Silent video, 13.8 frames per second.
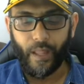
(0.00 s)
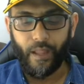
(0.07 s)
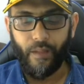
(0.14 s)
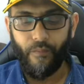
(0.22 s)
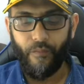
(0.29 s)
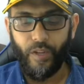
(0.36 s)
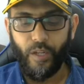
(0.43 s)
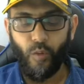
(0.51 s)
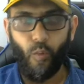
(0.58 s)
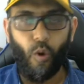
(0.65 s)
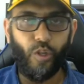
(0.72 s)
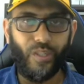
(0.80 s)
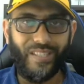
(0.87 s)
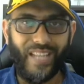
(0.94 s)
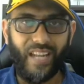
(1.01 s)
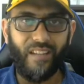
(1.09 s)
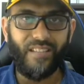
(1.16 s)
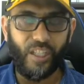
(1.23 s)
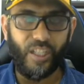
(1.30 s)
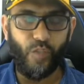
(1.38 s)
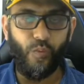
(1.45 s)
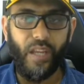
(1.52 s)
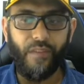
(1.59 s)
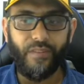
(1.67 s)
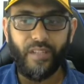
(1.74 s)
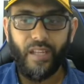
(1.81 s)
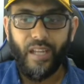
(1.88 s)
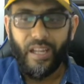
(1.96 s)
when you want to send such
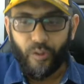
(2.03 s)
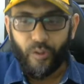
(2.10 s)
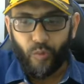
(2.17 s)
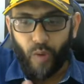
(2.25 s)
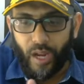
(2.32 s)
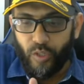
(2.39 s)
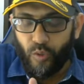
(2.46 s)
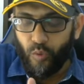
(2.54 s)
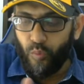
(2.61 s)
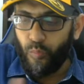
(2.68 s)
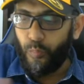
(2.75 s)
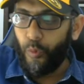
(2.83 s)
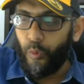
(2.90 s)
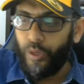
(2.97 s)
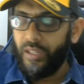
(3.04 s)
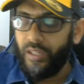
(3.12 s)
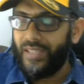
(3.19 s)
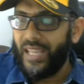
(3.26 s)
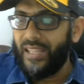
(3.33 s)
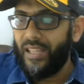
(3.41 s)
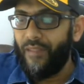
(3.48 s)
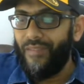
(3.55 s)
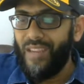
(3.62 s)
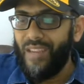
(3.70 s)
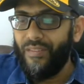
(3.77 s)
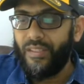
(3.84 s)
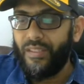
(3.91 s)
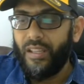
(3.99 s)
views, try to send the
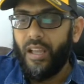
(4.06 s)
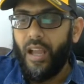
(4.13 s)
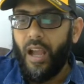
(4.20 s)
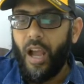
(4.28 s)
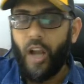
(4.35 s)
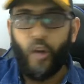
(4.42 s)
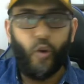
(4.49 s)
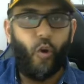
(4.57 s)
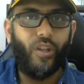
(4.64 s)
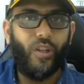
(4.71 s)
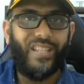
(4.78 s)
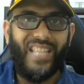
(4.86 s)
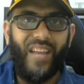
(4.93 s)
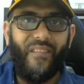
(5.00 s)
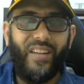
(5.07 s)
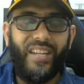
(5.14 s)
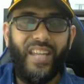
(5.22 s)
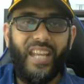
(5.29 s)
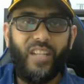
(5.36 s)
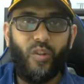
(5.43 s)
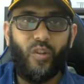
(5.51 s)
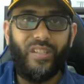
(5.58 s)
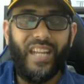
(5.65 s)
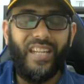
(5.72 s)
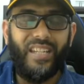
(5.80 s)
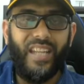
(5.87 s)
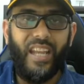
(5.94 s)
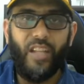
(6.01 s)
views across 7 days or
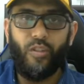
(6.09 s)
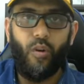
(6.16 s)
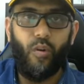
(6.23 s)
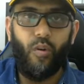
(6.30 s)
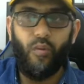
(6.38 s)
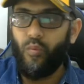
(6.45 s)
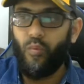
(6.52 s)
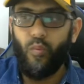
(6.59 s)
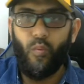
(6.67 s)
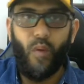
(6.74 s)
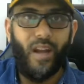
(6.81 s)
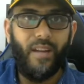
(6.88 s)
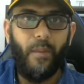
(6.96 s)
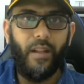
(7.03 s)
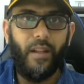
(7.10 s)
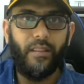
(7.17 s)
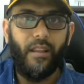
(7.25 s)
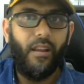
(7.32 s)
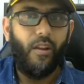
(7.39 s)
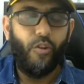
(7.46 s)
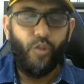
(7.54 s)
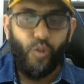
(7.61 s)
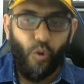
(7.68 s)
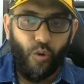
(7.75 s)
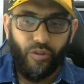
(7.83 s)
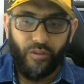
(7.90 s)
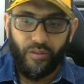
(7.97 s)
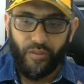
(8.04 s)
10 days or 1 month.
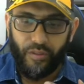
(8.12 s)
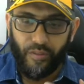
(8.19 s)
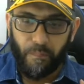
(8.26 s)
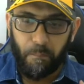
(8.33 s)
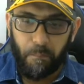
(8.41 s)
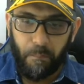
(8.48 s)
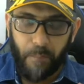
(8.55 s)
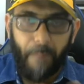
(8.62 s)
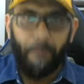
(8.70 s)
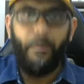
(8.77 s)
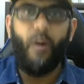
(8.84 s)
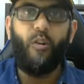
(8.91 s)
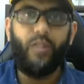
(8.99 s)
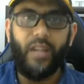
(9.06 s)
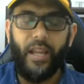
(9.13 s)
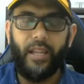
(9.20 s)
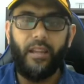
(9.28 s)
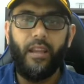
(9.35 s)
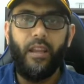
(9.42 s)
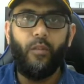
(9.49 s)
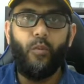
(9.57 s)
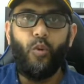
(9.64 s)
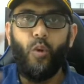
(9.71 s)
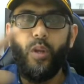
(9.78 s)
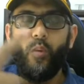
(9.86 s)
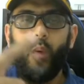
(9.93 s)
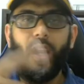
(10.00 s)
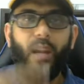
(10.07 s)
Don't pump out like
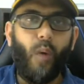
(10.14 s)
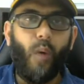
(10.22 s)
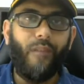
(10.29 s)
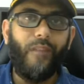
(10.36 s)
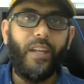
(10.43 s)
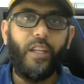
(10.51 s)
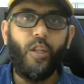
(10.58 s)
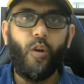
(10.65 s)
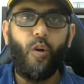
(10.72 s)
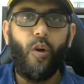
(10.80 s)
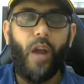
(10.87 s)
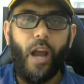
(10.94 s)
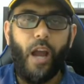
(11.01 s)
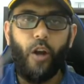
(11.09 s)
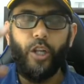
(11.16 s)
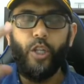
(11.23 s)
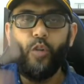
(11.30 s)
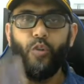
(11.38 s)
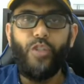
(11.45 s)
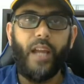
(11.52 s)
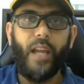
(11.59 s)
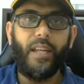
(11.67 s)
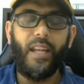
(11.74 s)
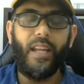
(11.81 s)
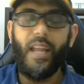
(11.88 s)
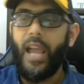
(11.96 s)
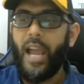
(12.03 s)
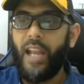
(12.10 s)
doing only one video on a new
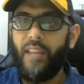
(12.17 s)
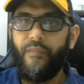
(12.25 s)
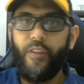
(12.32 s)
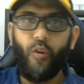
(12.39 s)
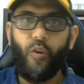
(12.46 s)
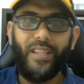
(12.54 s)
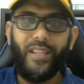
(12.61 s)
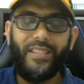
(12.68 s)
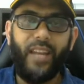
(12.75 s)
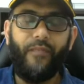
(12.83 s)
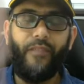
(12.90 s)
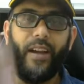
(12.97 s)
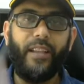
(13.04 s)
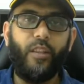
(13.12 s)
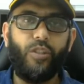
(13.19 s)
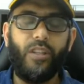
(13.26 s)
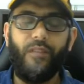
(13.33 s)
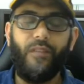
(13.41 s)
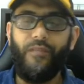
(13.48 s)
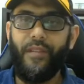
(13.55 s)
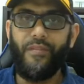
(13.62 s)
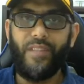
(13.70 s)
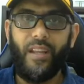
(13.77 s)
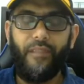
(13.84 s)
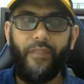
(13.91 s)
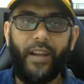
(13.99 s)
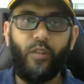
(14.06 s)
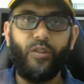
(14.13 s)
channel, and if you're going to send 5,000 views and
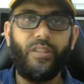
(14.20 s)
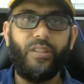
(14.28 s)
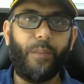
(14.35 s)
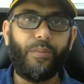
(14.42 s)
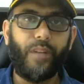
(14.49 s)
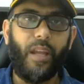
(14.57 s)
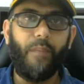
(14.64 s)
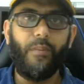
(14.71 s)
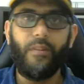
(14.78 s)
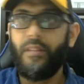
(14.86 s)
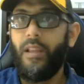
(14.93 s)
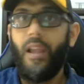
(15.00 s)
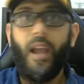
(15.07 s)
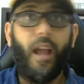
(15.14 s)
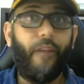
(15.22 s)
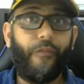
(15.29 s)
5,000 subscribers, of